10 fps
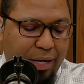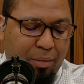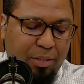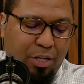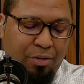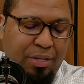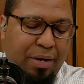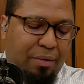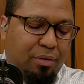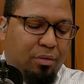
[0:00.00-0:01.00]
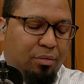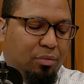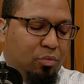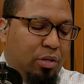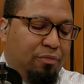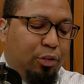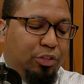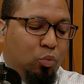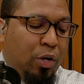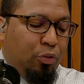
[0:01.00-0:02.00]
Let me turn there. Well, verses
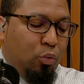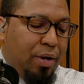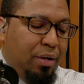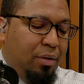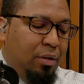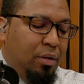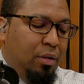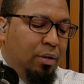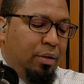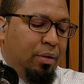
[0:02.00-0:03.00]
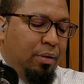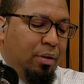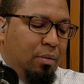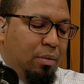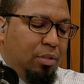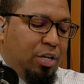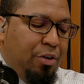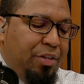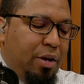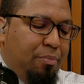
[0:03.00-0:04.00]
1 through 8. I'm going to turn
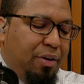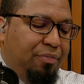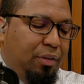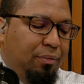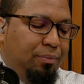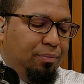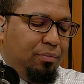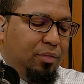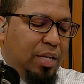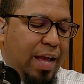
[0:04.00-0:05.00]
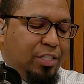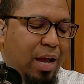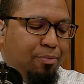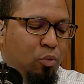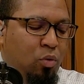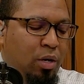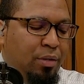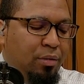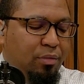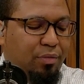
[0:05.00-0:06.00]
there briefly. In Acts chapter 1,
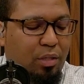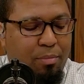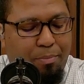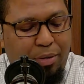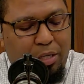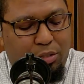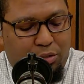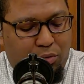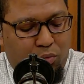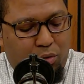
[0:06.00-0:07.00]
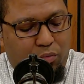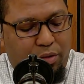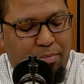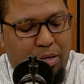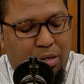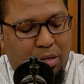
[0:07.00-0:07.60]
get my pages to work with me.